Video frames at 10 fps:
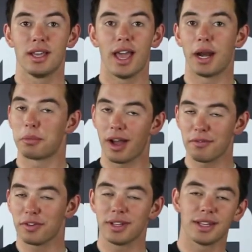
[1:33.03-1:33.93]
And I'm
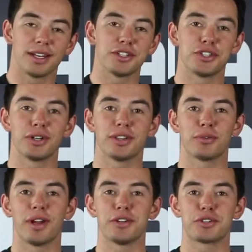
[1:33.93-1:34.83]
confident that as you're at the
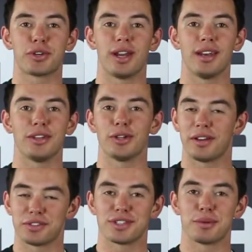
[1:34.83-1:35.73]
range training, you'll
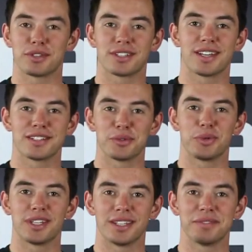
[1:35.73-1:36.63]
have the same success that
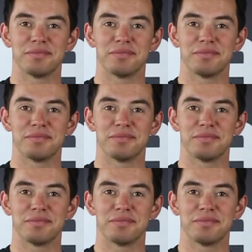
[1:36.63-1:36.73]
we did.